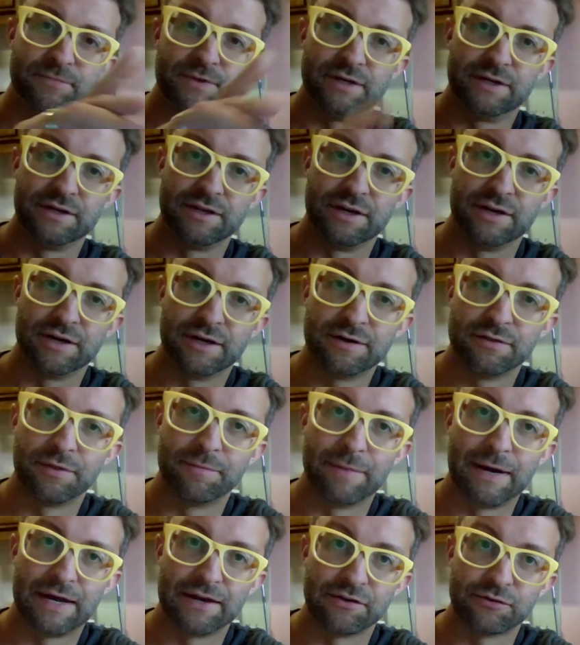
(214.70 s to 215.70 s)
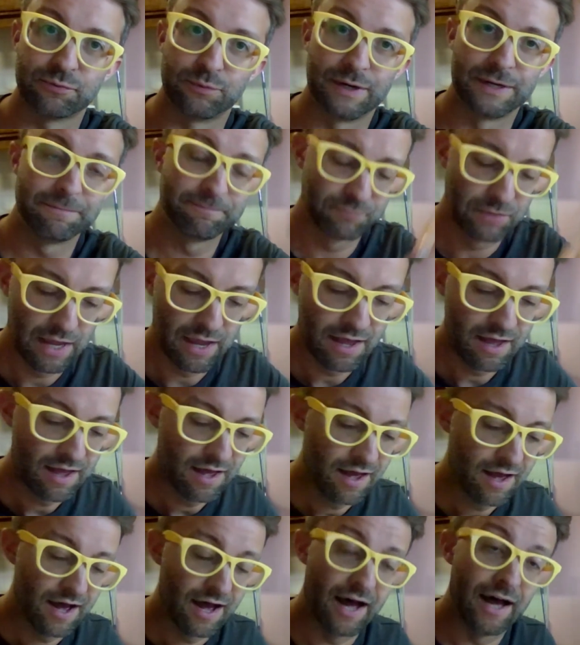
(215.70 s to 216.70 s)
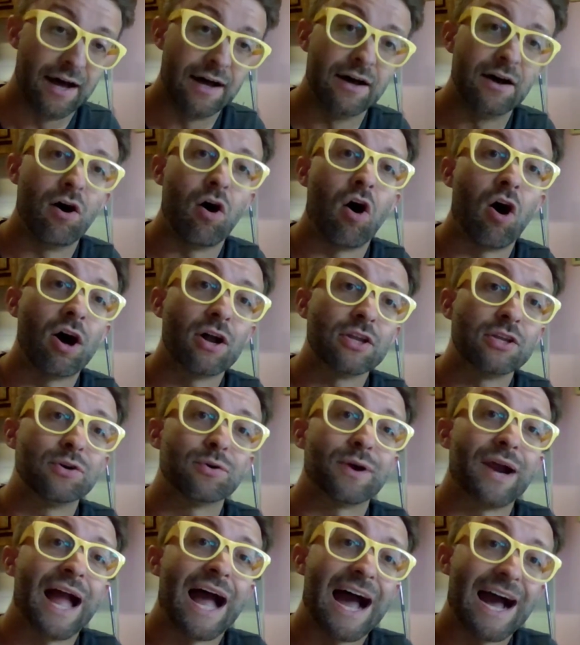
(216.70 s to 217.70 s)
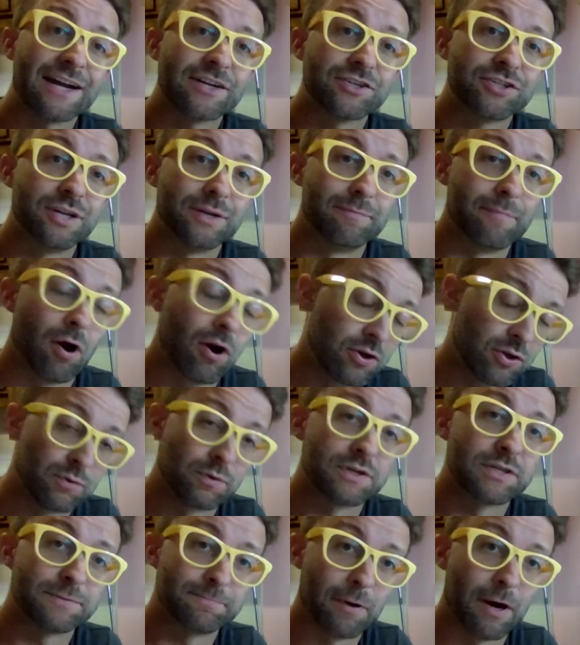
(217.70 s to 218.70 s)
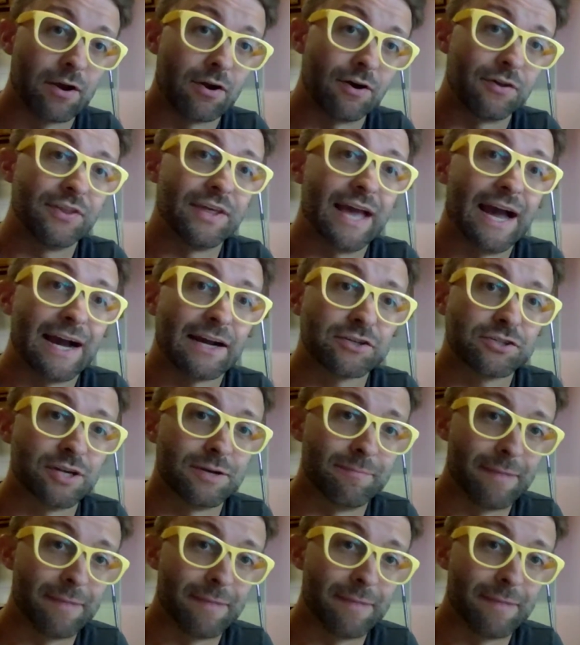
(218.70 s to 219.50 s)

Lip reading: there you are, the -1, on your action, on your spot on the action